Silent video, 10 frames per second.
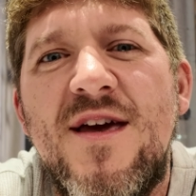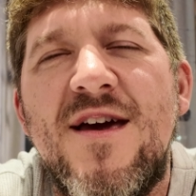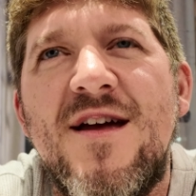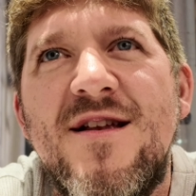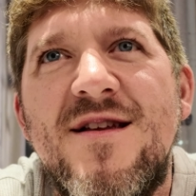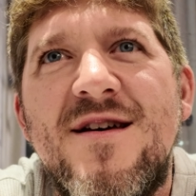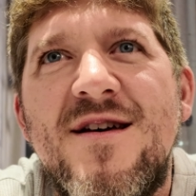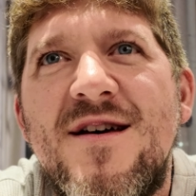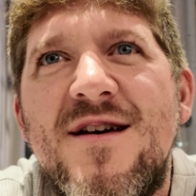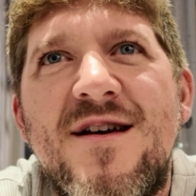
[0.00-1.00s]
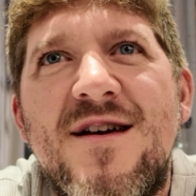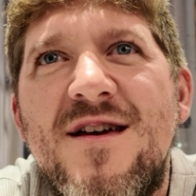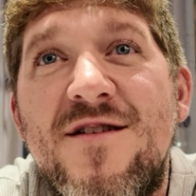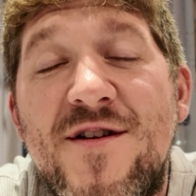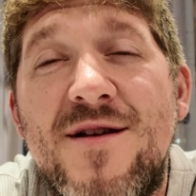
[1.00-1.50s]
And
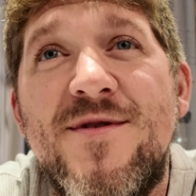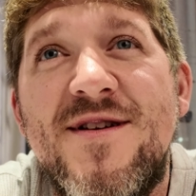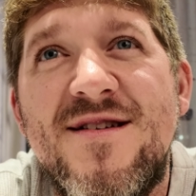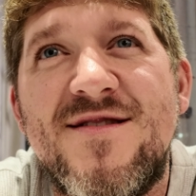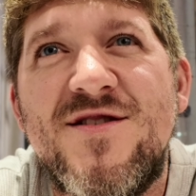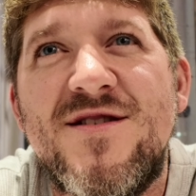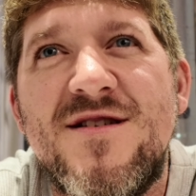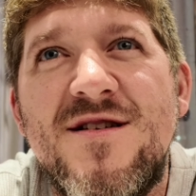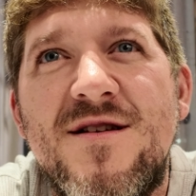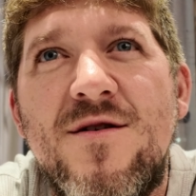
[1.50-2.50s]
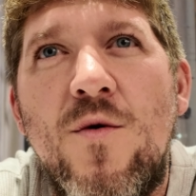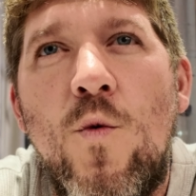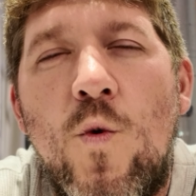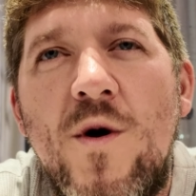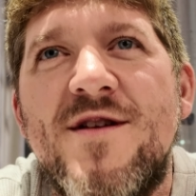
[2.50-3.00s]
if anybody is gonna
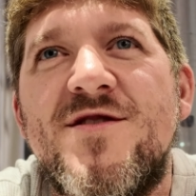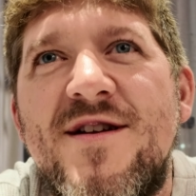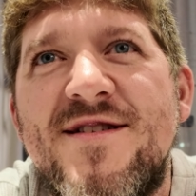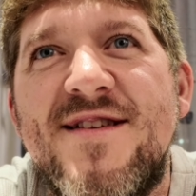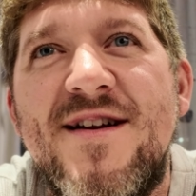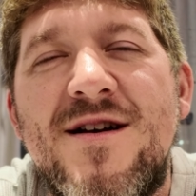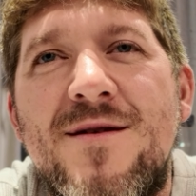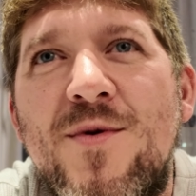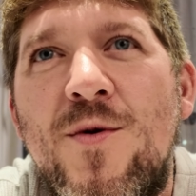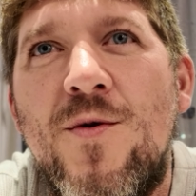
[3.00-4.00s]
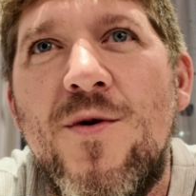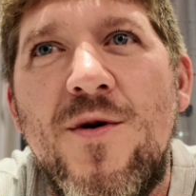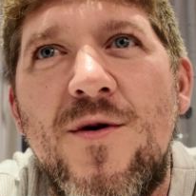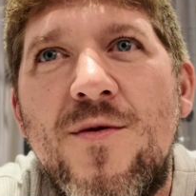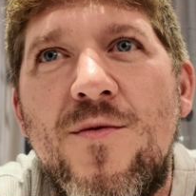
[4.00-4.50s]
want to try to sign up
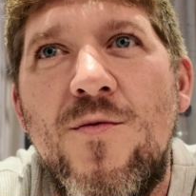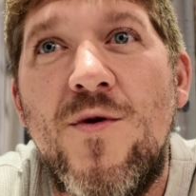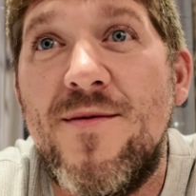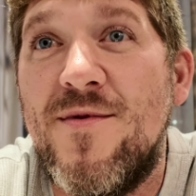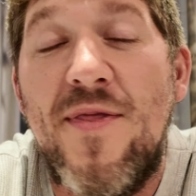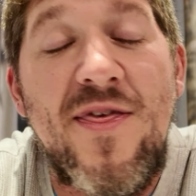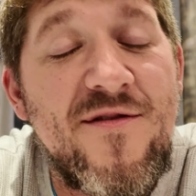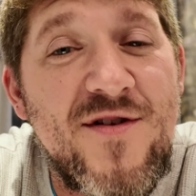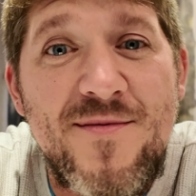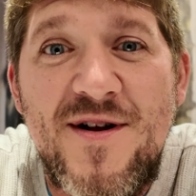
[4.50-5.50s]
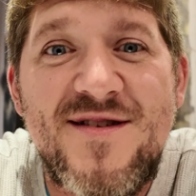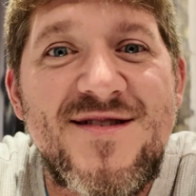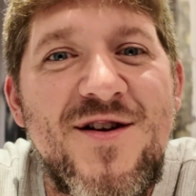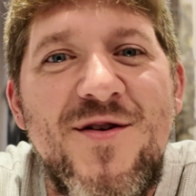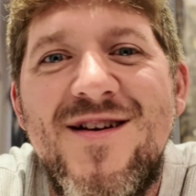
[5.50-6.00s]
or want to be able to live in a
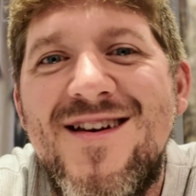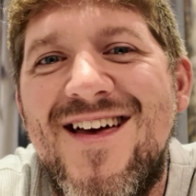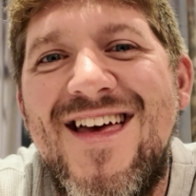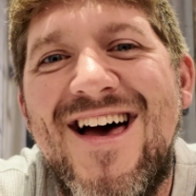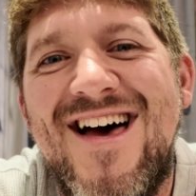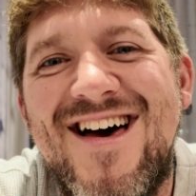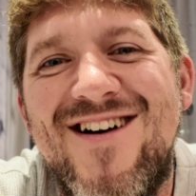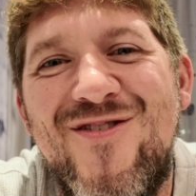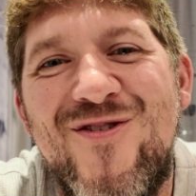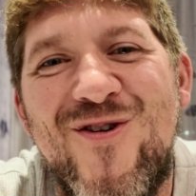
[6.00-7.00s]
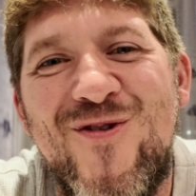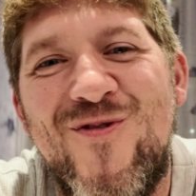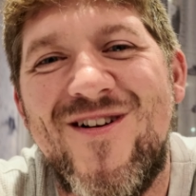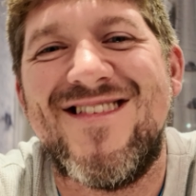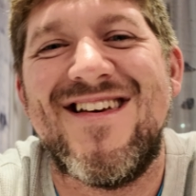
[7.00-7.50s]
monastery or
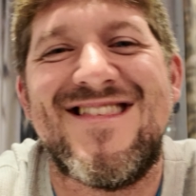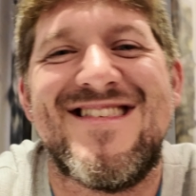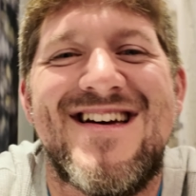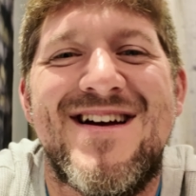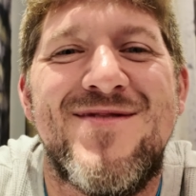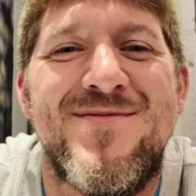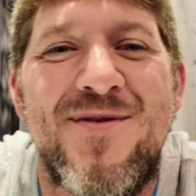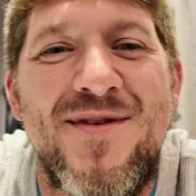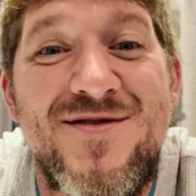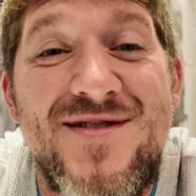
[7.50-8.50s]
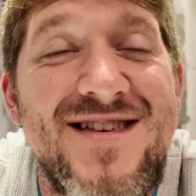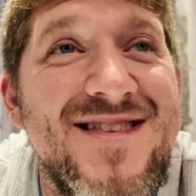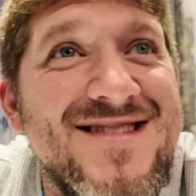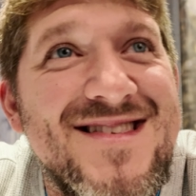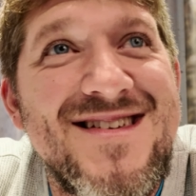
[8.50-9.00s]
want to take the time to be able to do any of
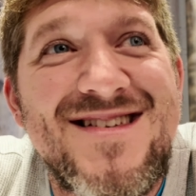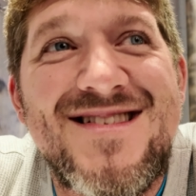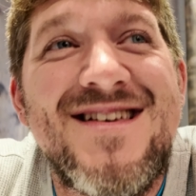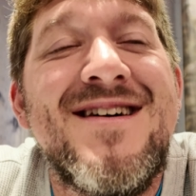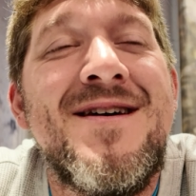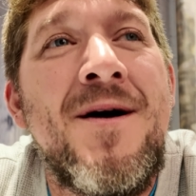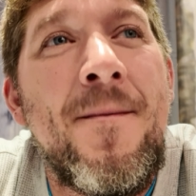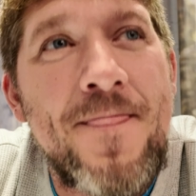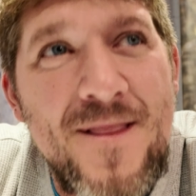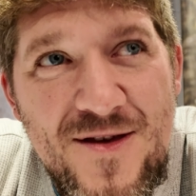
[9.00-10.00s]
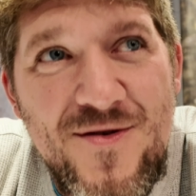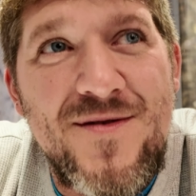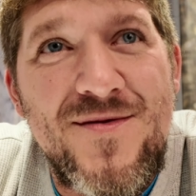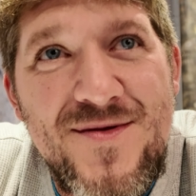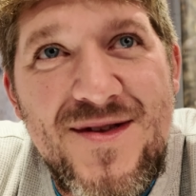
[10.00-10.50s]
these things,
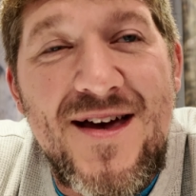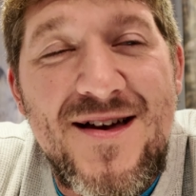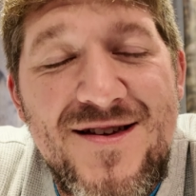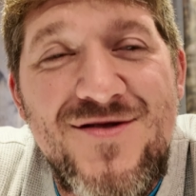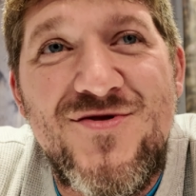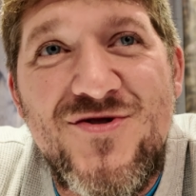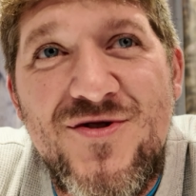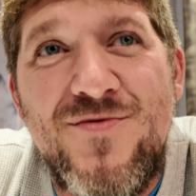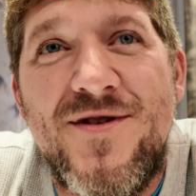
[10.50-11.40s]
you should